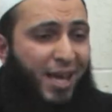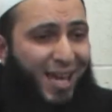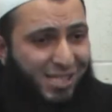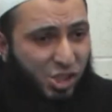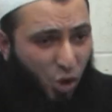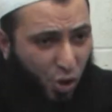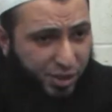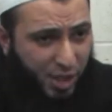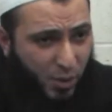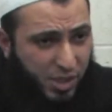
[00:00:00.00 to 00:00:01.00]
His
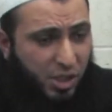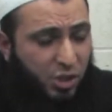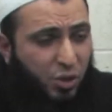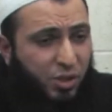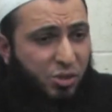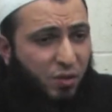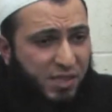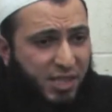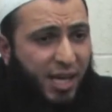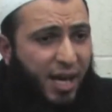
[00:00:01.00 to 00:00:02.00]
daughter was accused of
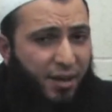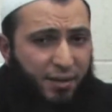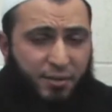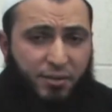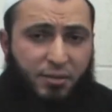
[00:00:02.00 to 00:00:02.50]
zina.